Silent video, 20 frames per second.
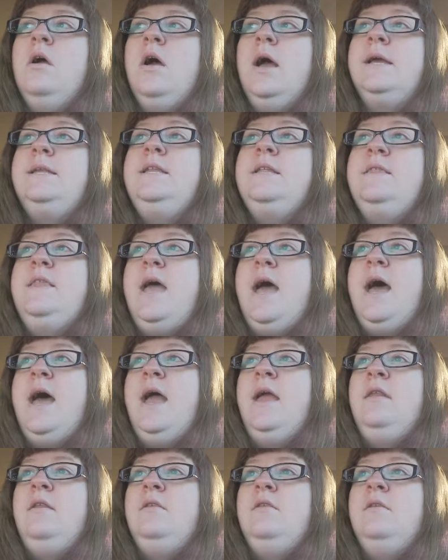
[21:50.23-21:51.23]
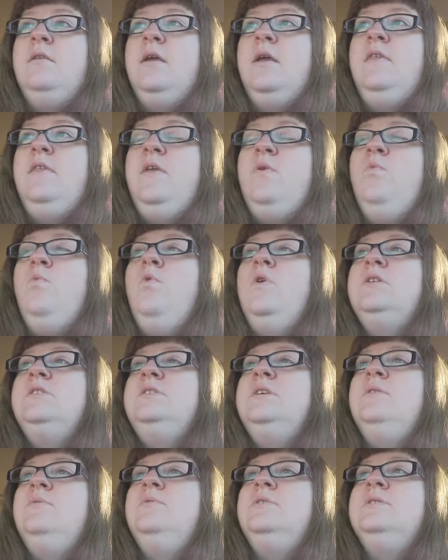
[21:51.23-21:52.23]
I did that, and then
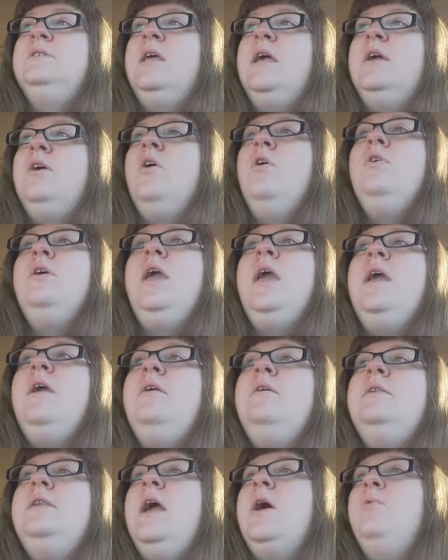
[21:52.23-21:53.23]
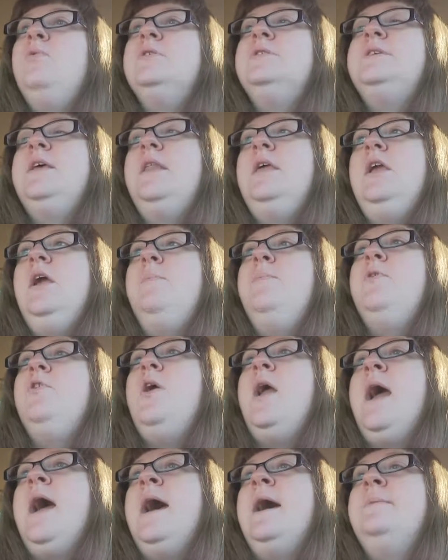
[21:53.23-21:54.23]
once it was like, okay, now we're setting up your
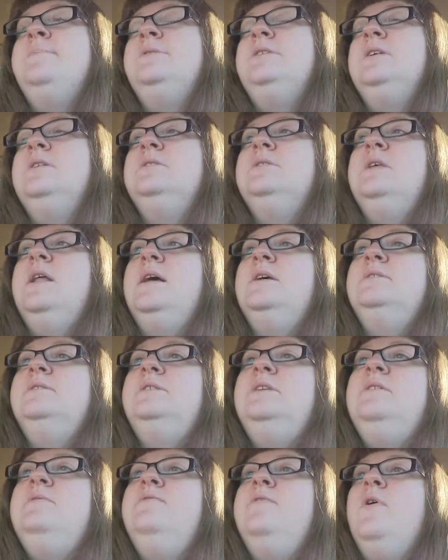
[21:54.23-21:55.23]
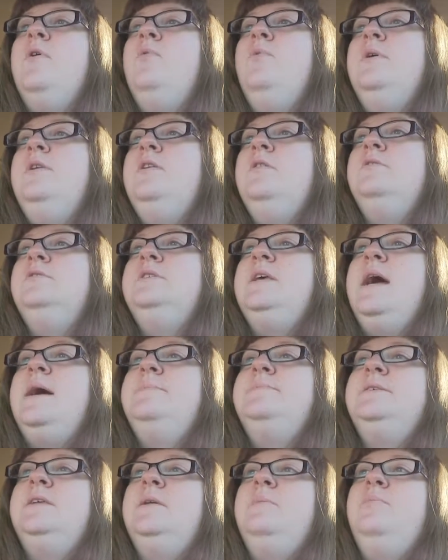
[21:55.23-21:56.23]
apps, because it has default Windows
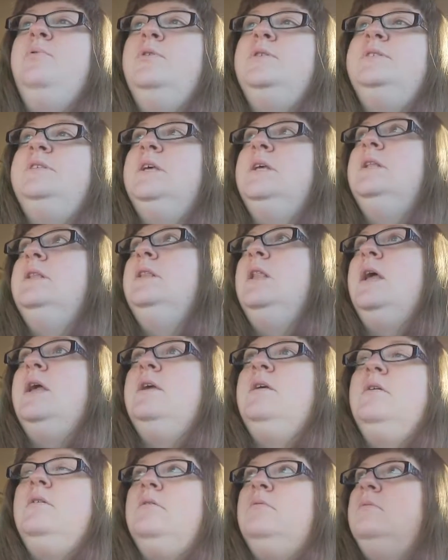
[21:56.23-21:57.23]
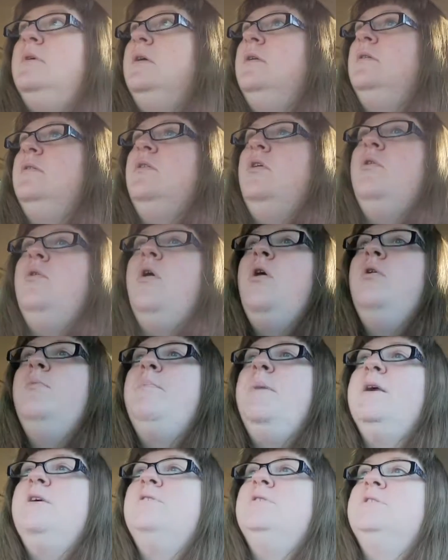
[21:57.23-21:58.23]
apps that it puts in, like, I don't know, all
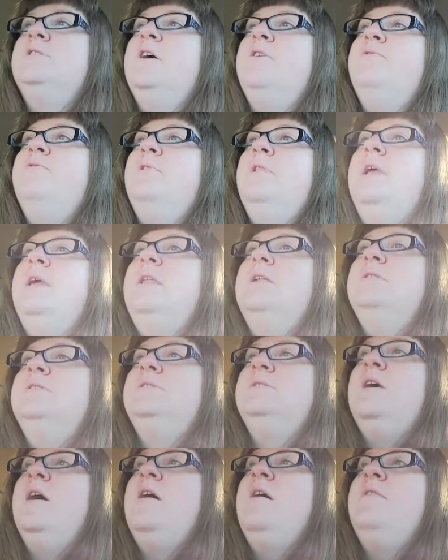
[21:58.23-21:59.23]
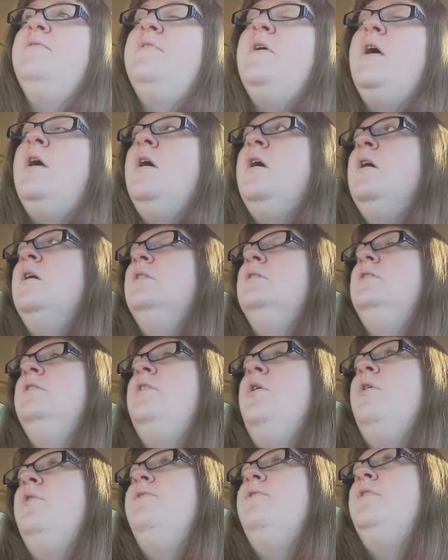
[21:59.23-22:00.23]
Microsoft related stuff,
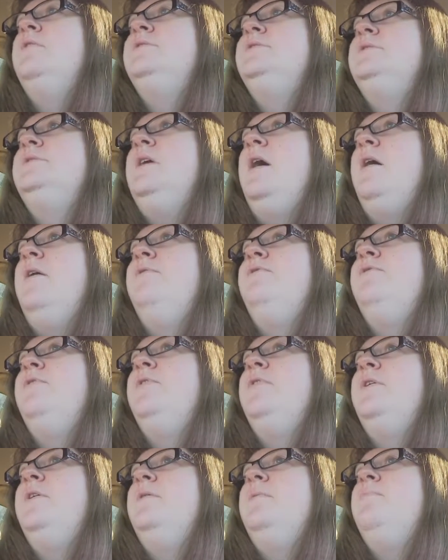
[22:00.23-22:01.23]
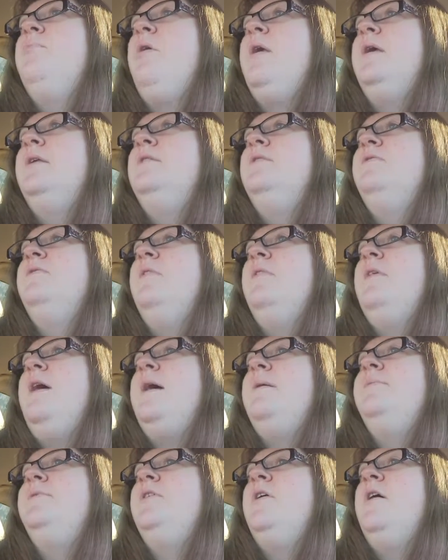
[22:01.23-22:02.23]
Lenovo stuff for the brand of the
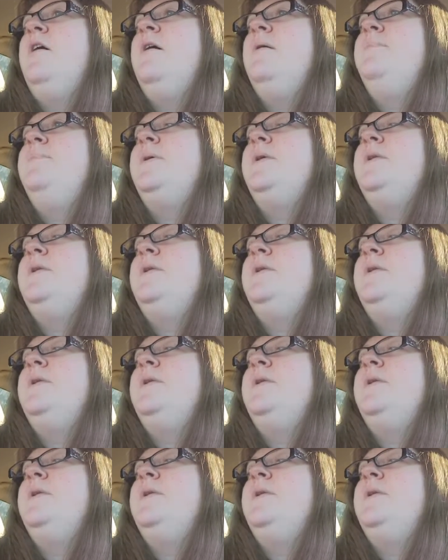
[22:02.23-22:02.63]
laptop,